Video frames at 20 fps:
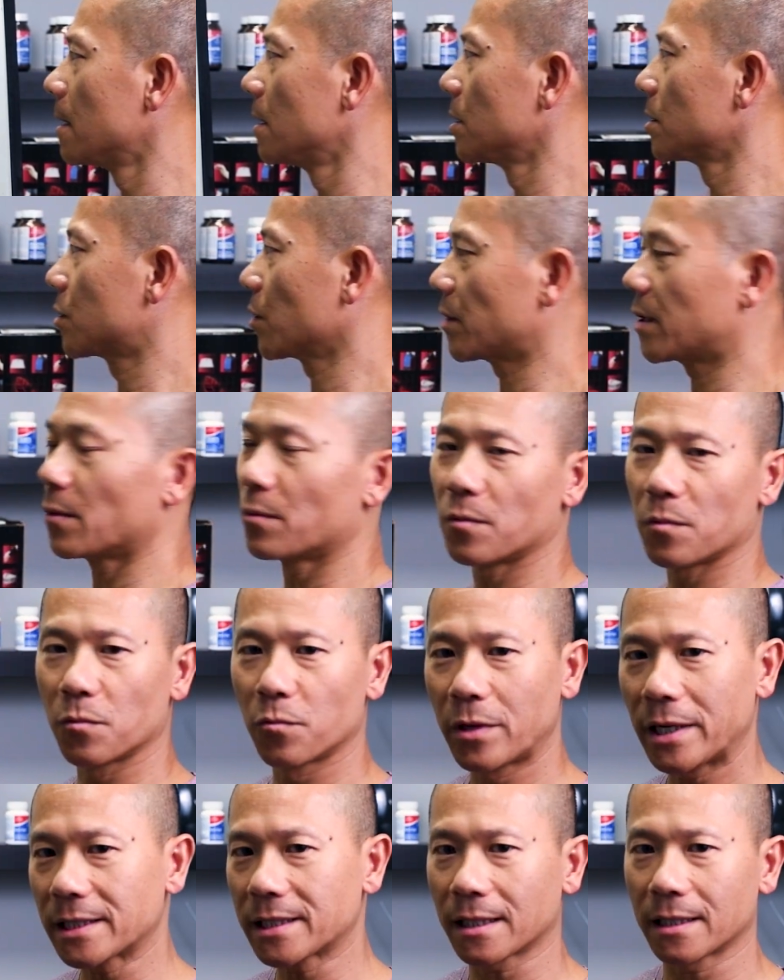So the
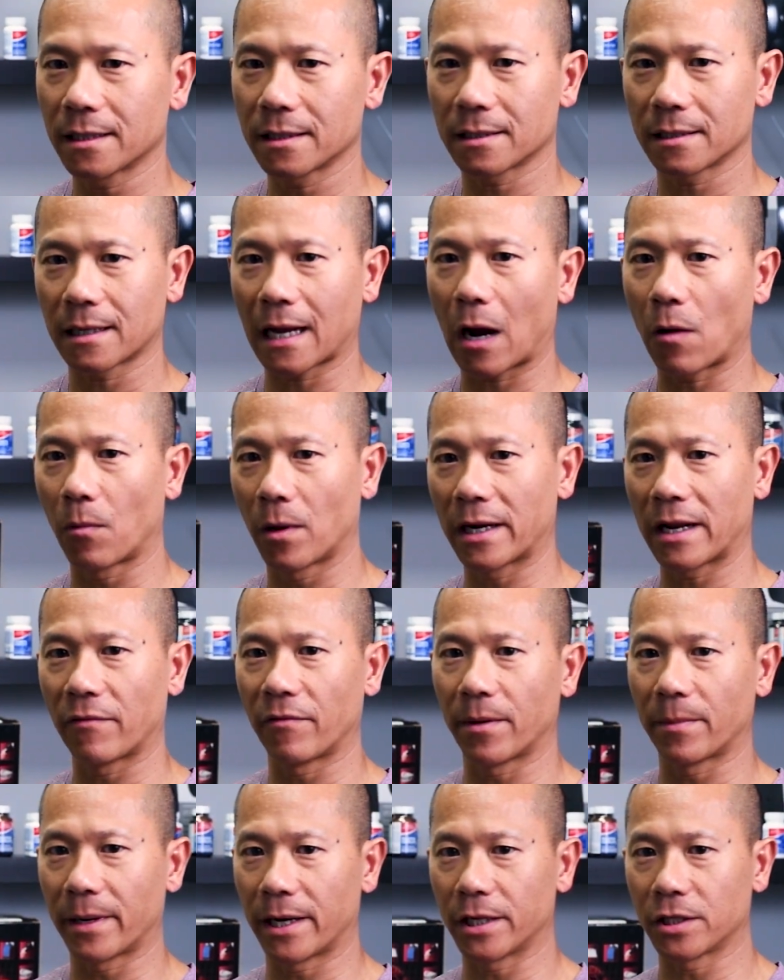reason I want
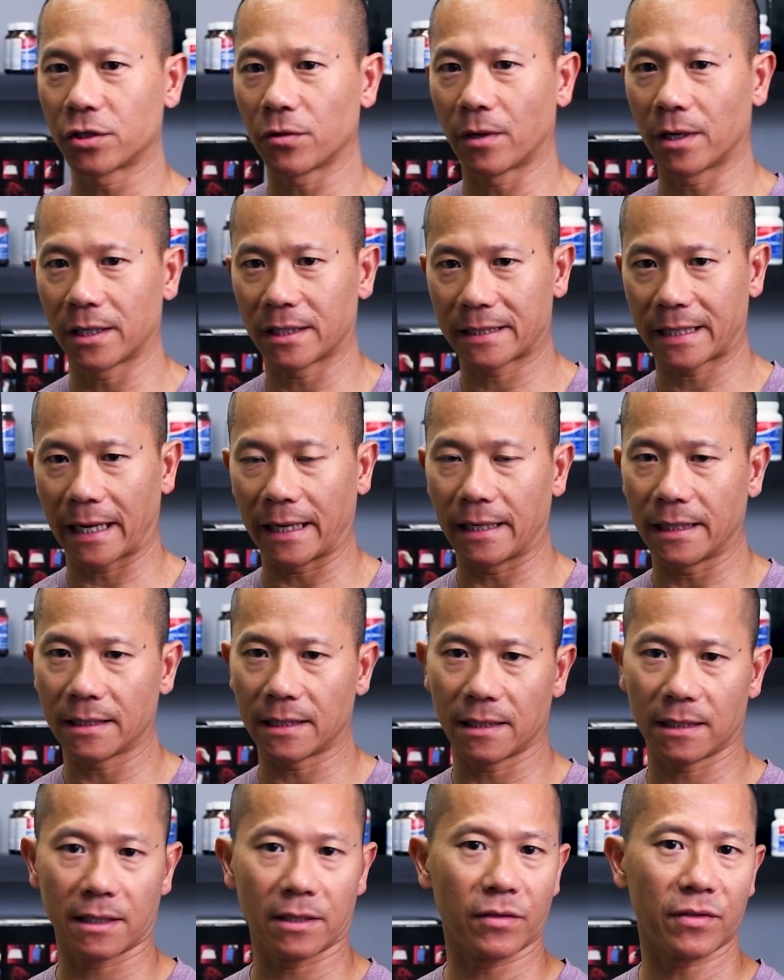everybody to understand
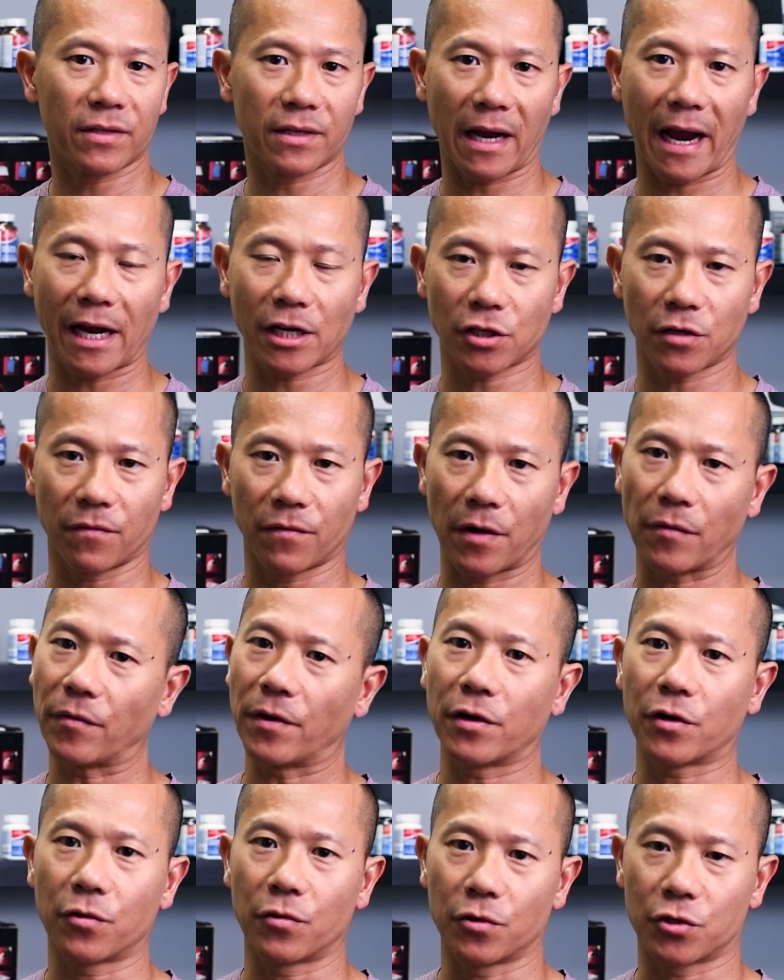this is actually very,
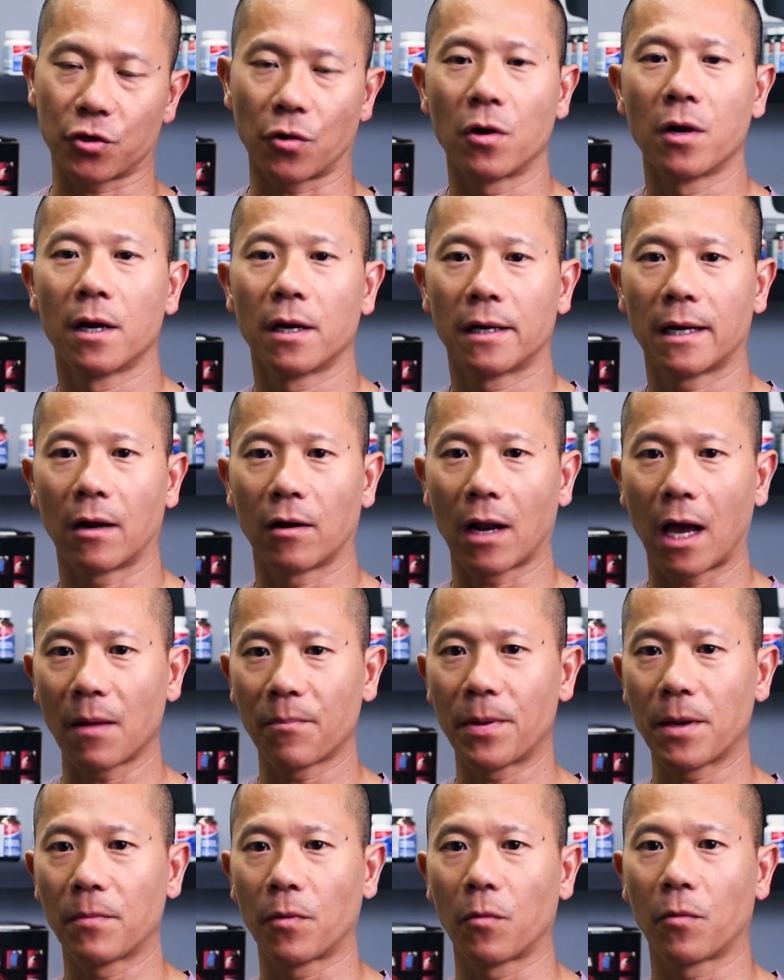very crucial. Now, a lot
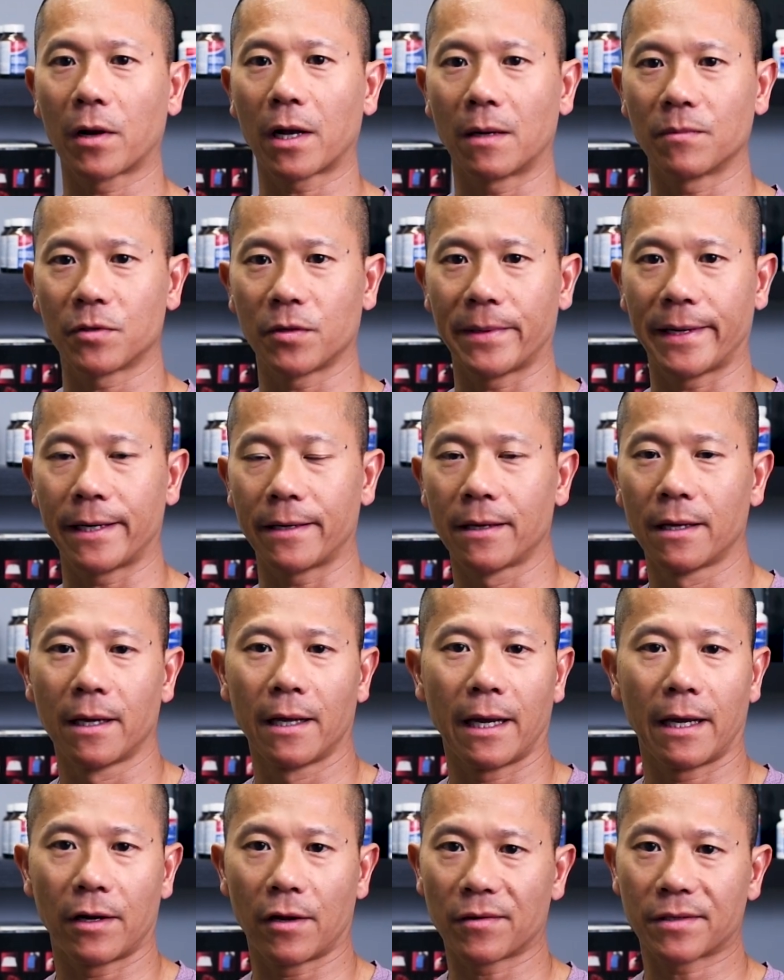of people will come to me
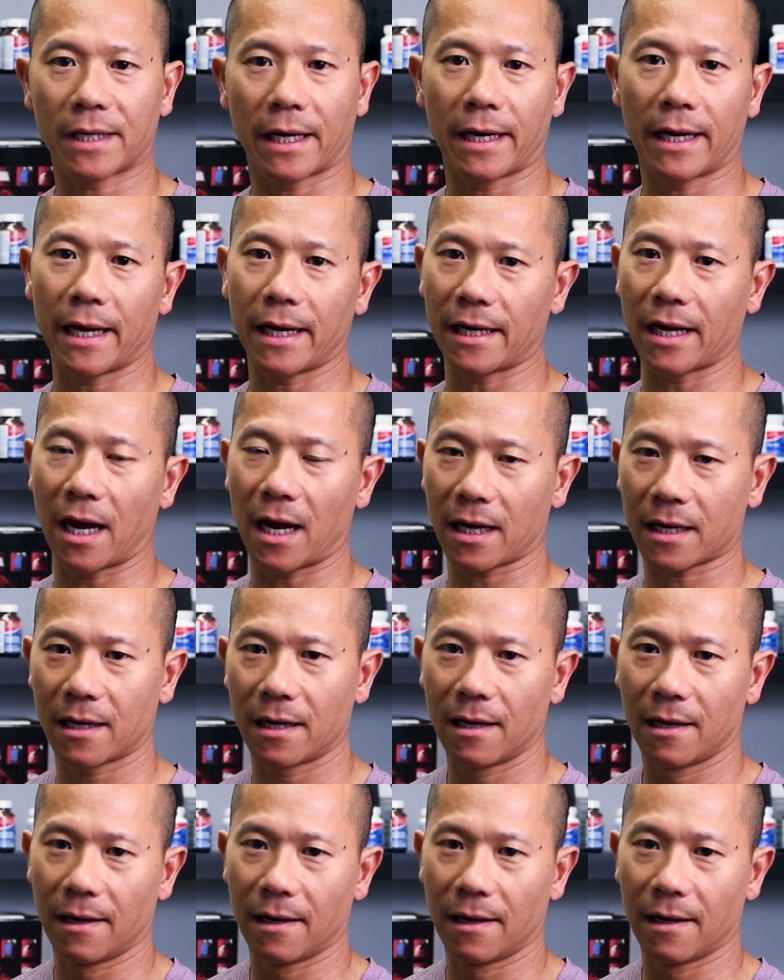and they'll say, "Hey doc,